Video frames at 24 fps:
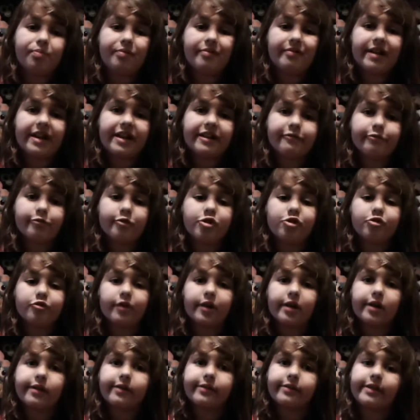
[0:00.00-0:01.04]
place where you
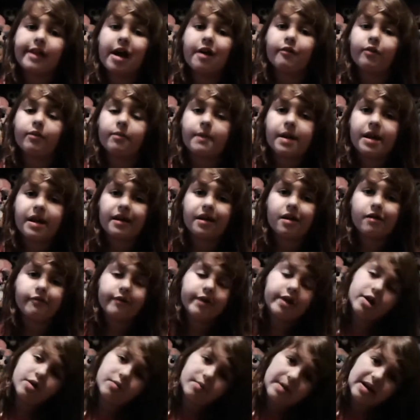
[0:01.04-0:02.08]
can sell and make a
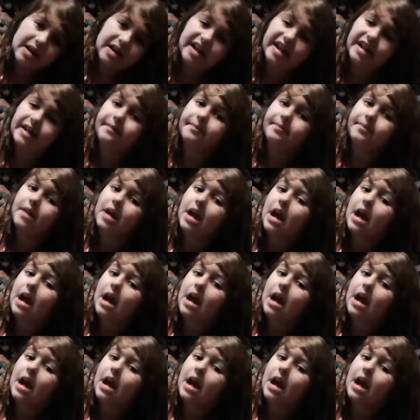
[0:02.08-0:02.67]
little money.